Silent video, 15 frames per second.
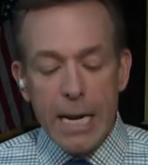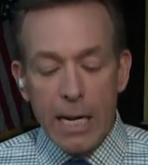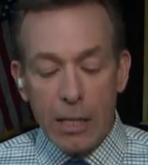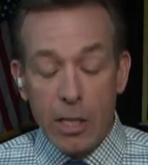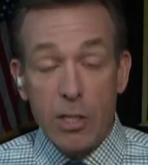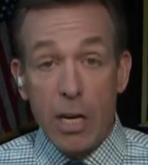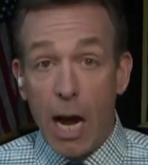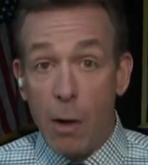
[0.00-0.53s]
Now,
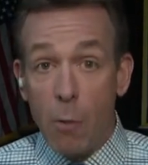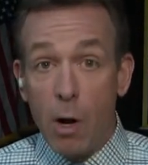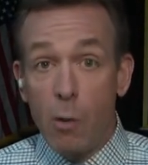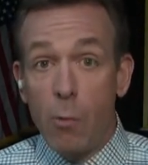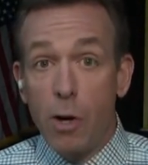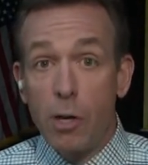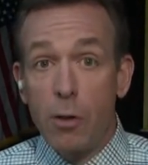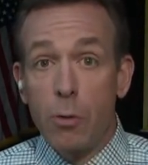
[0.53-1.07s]
listen, I want to
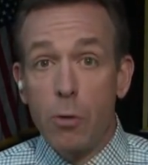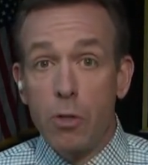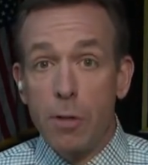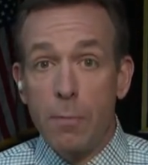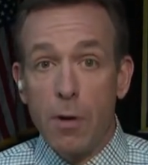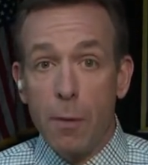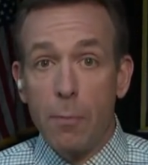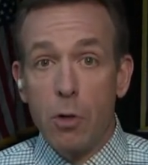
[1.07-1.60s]
run you through
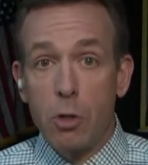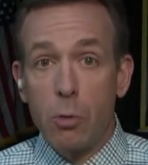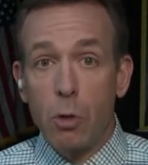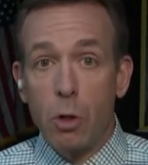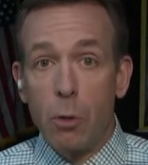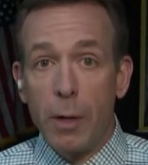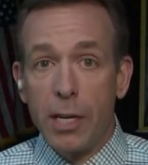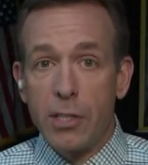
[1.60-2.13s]
some numbers
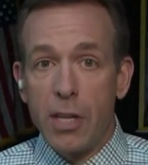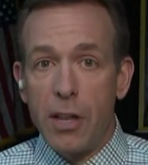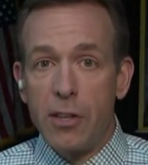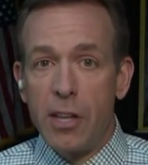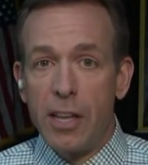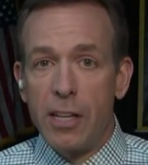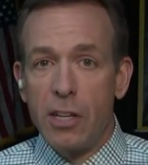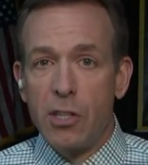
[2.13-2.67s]
real quick because I
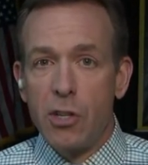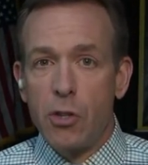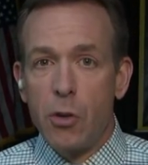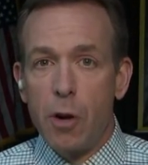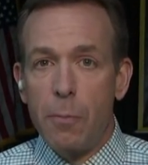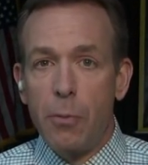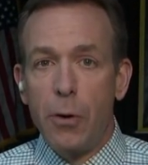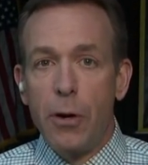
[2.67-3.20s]
think this is going
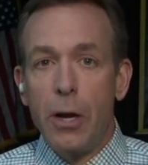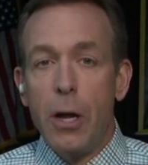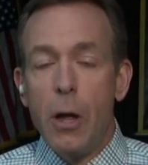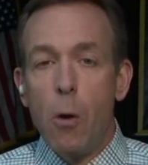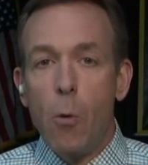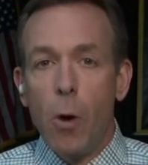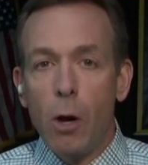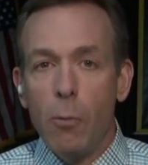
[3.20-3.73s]
to put
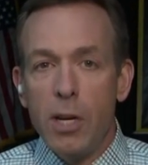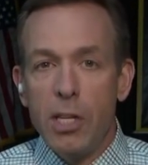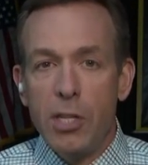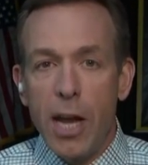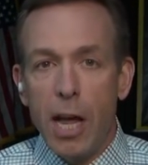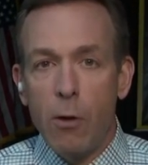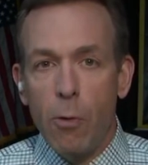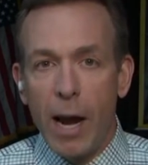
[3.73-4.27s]
where we
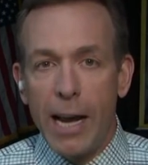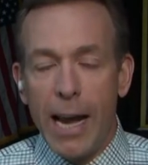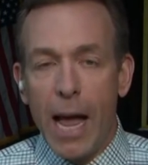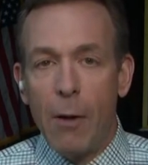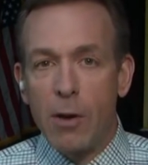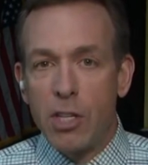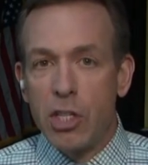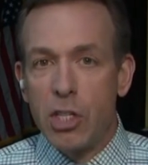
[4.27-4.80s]
stand right
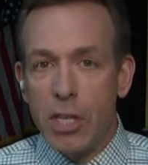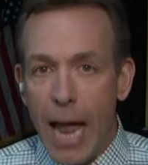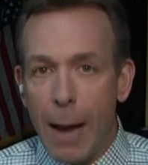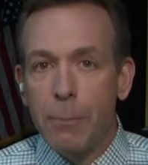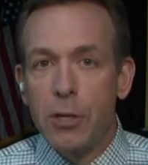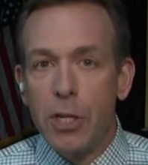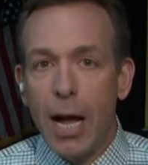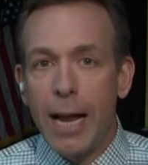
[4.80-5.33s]
now, a
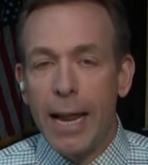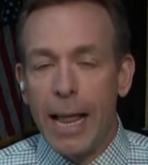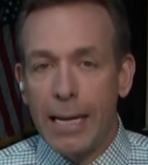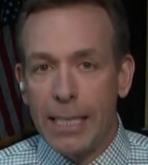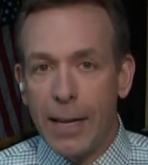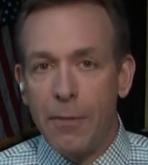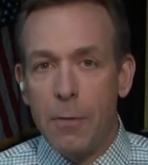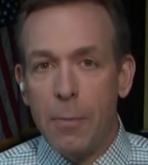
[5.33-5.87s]
snapshot at
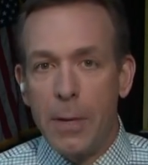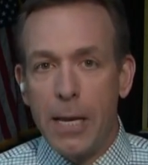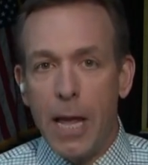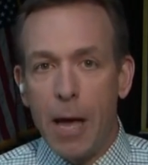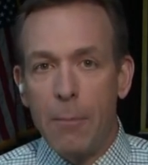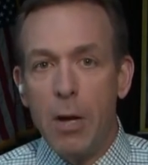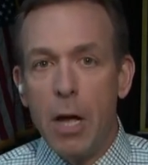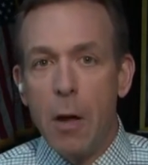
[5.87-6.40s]
11
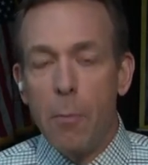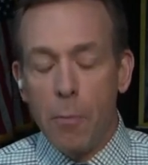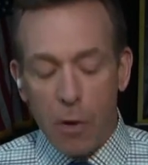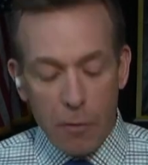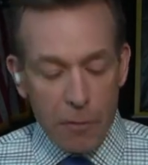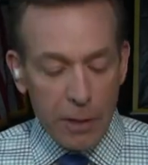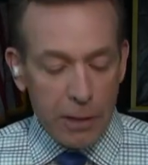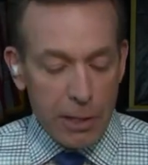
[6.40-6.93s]
p.m.,
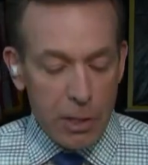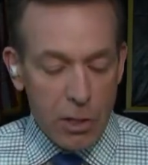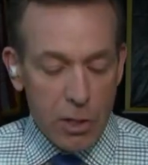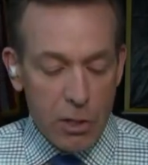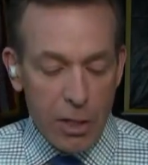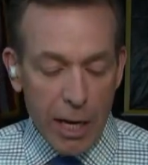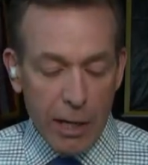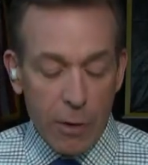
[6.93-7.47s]
perfectly
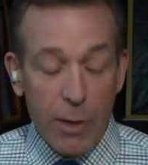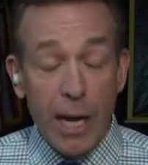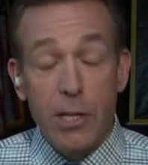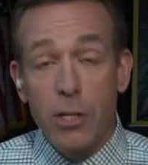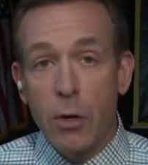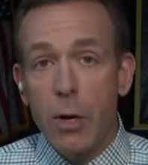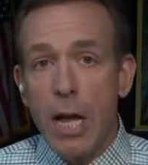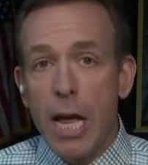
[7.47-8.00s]
succinct. Okay,
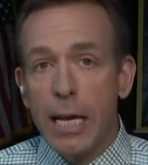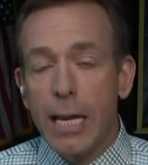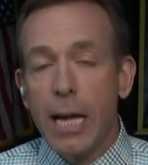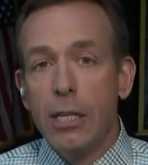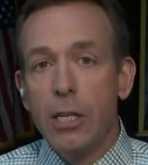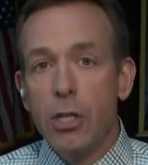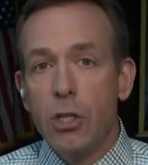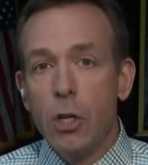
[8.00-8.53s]
so
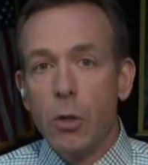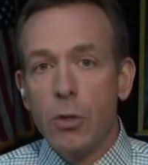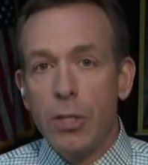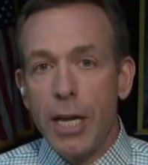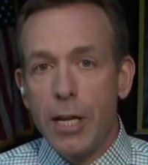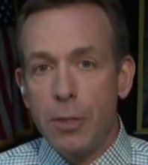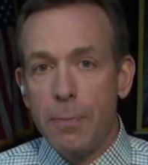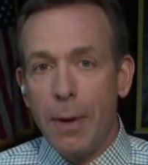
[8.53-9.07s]
Kelly Schulz
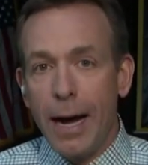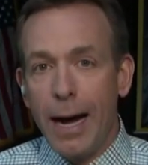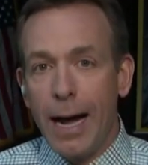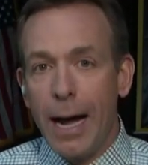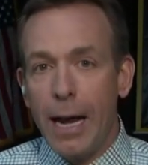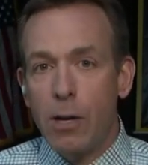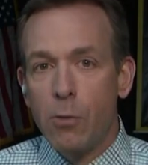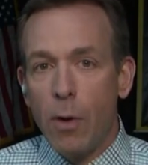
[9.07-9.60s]
is
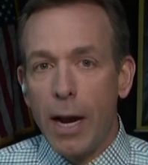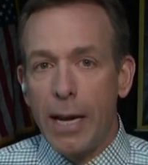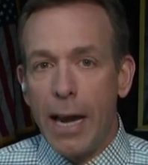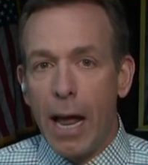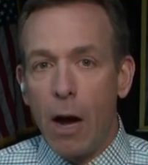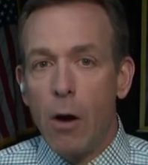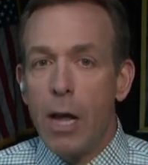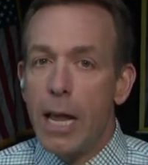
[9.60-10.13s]
behind right
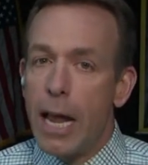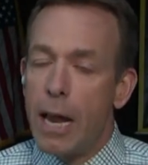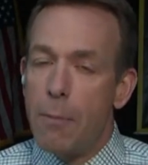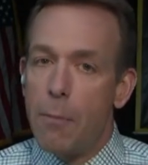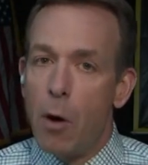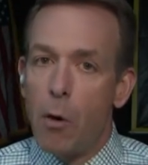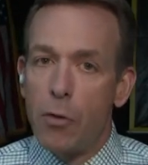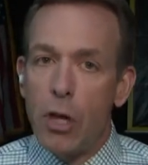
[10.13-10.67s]
now in
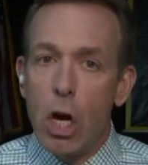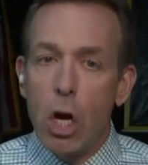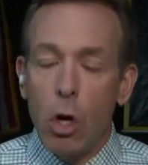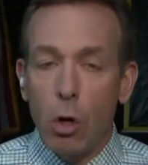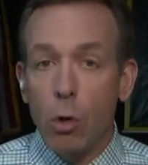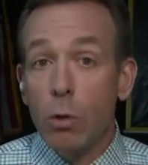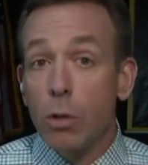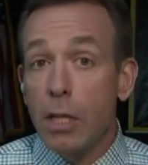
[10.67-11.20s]
both
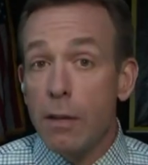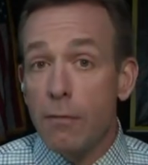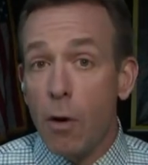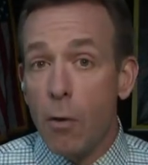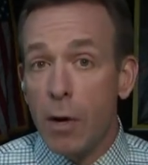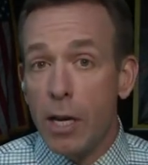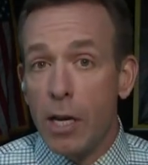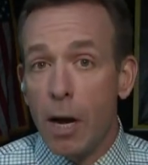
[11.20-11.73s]
early
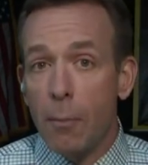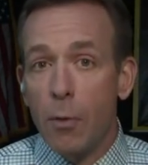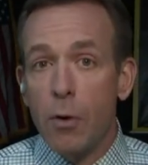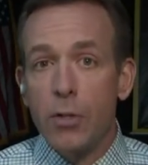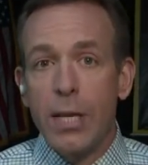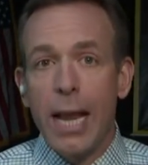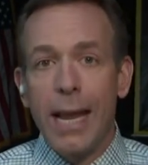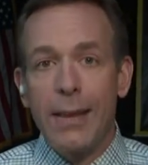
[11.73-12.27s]
voting
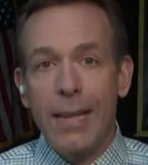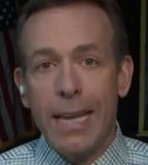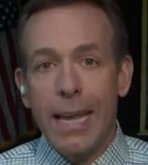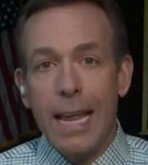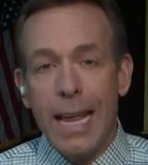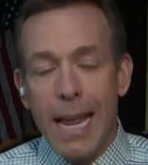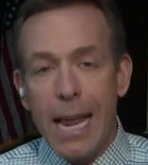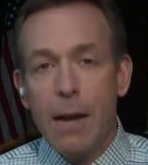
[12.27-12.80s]
numbers and the
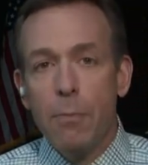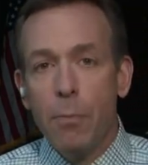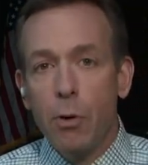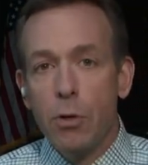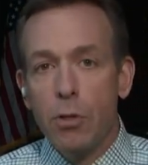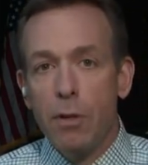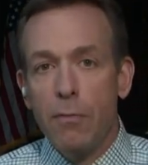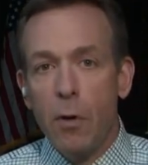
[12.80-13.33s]
in
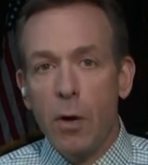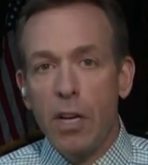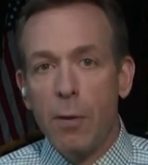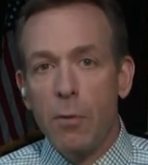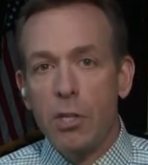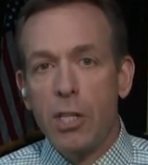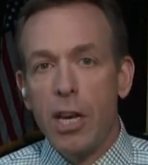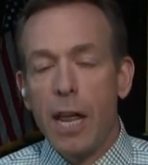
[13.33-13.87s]
person voting
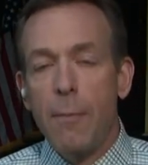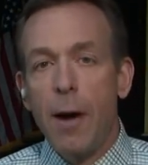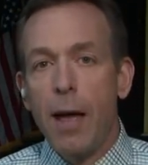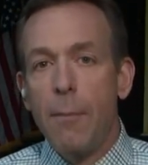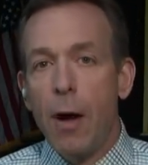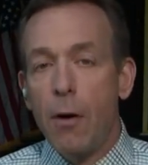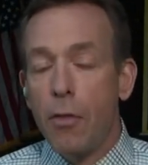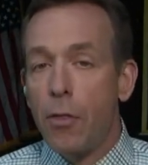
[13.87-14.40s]
numbers today by
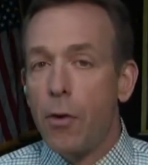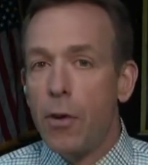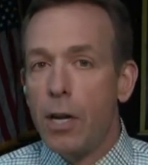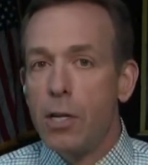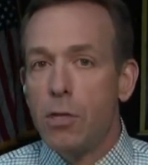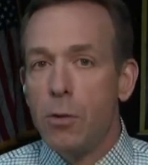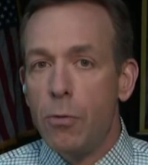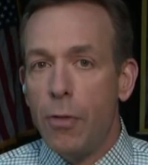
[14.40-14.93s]
about
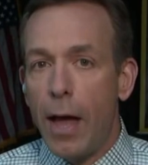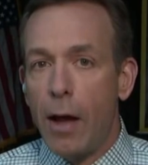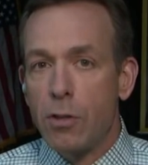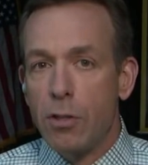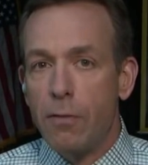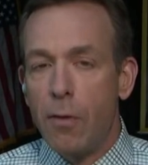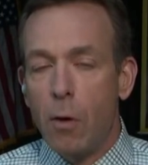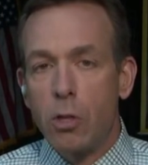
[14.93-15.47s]

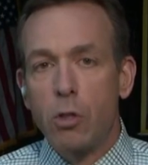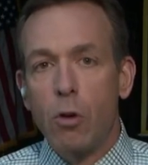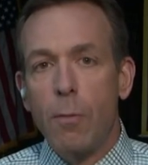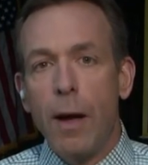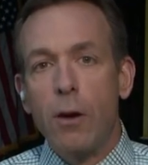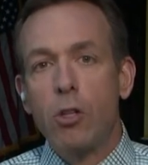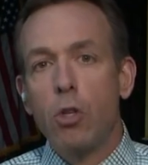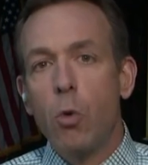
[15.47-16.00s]
32,000 votes. There are
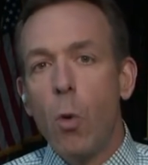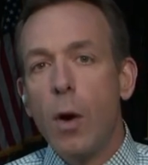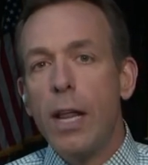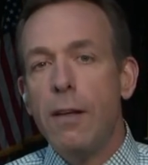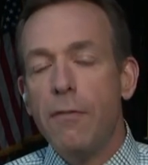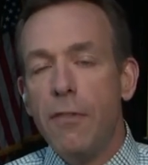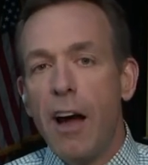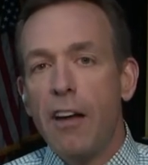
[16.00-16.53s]
about
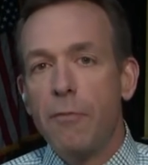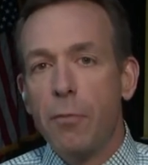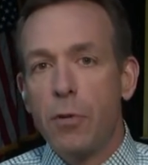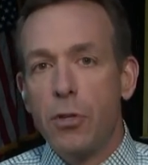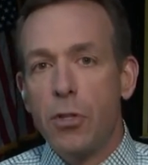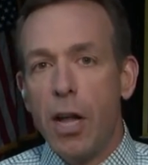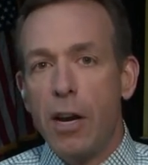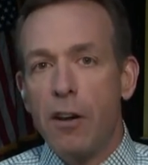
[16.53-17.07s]

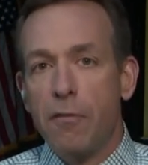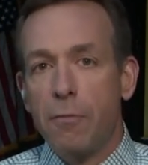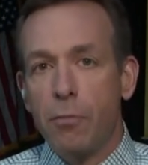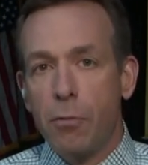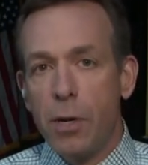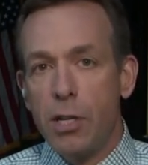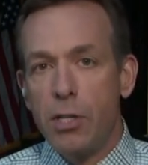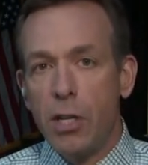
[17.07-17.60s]
25% of
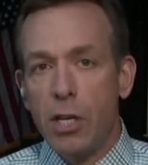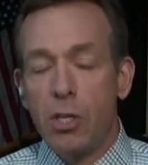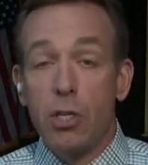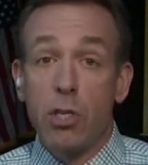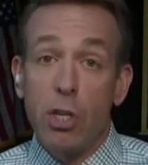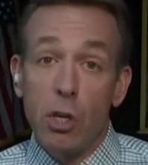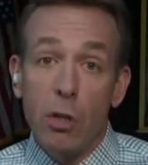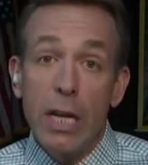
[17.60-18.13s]
precincts
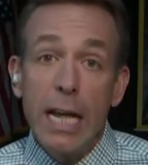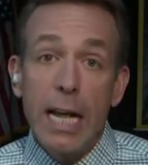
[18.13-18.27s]
still